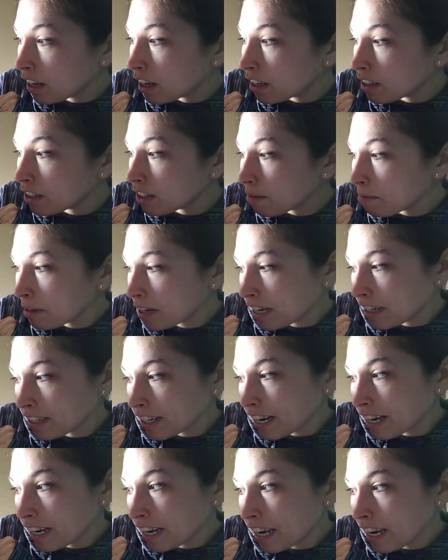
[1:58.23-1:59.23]
Some days
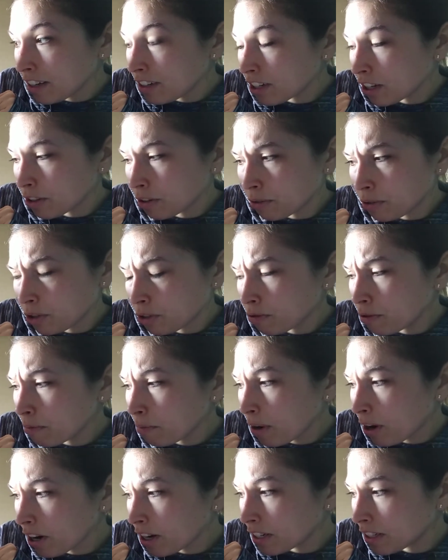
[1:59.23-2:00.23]
I can't tell those two
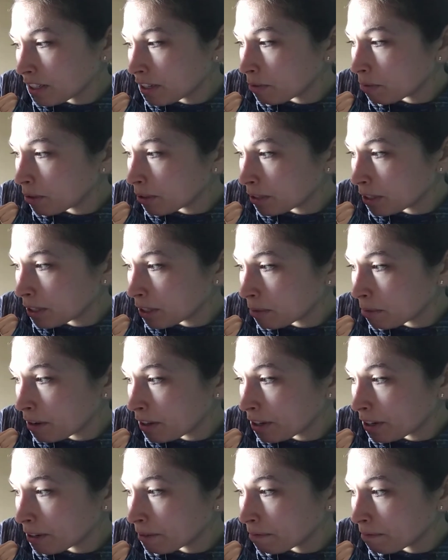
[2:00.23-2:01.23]
apart, said Wilson's
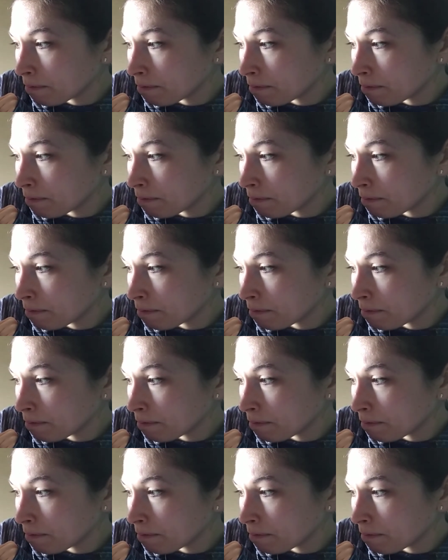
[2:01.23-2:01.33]
mother.